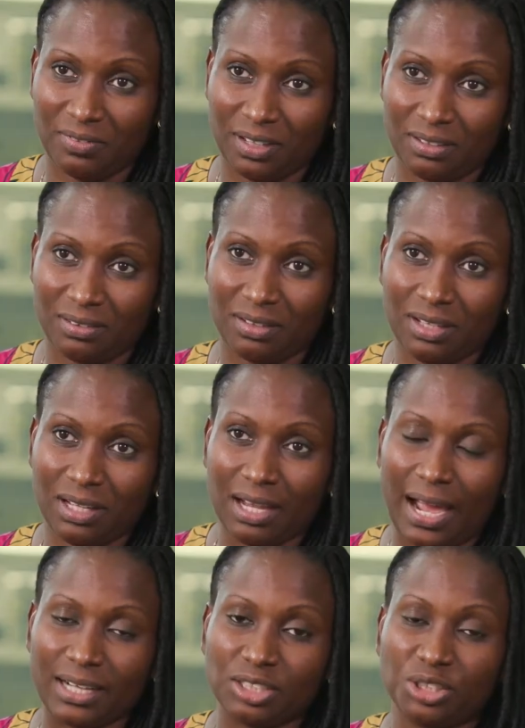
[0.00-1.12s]
fail?
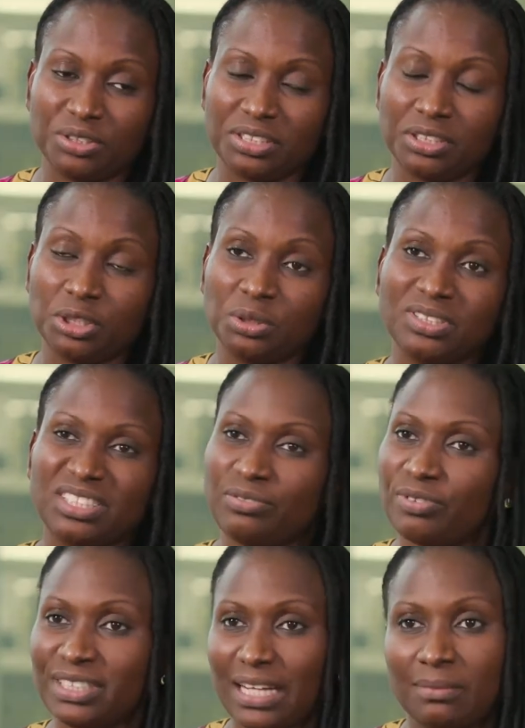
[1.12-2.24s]
And you can use
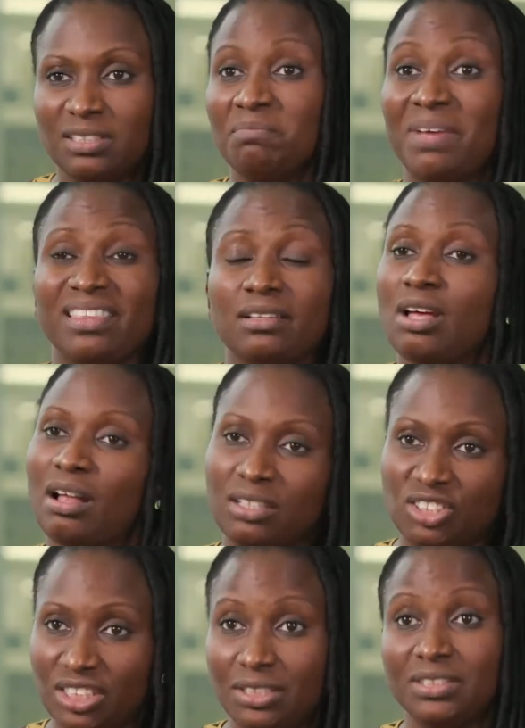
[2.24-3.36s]
different types of
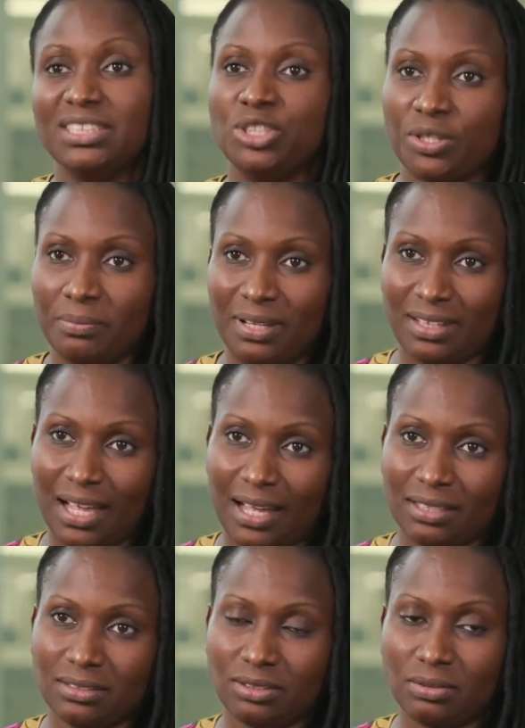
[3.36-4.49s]
methodology to determine
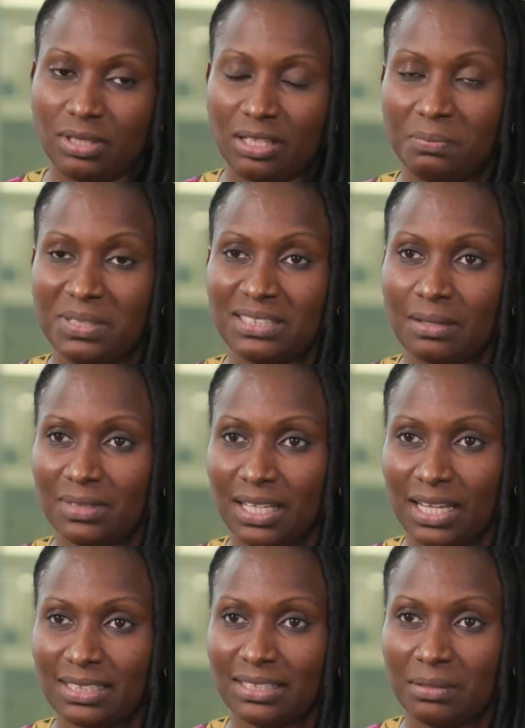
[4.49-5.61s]
that. So it could be
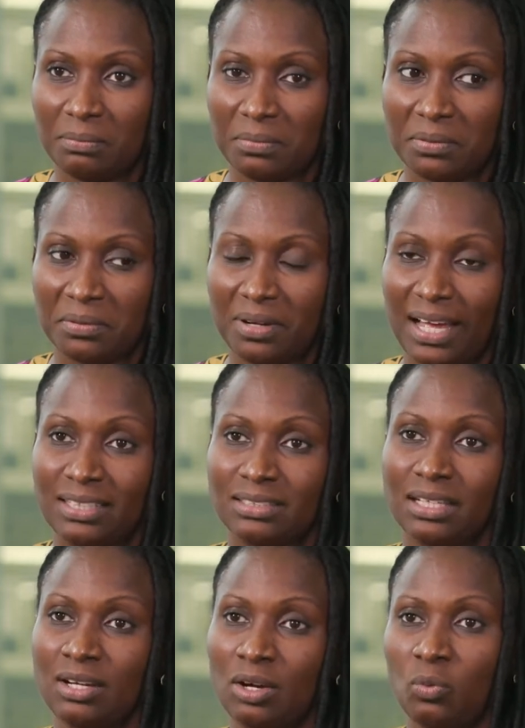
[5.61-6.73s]
something as simple
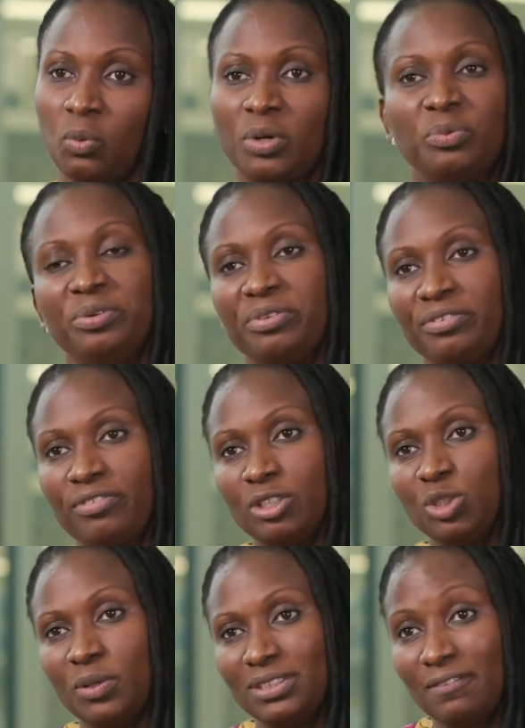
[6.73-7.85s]
as what we refer
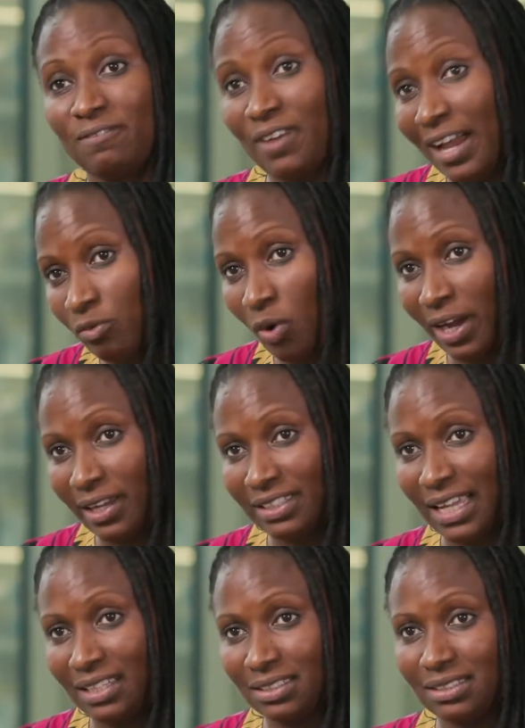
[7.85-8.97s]
to as a five why
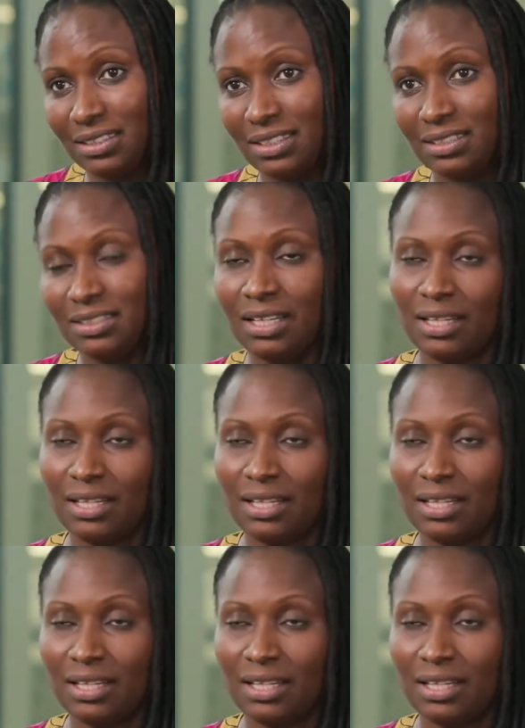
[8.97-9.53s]
analysis.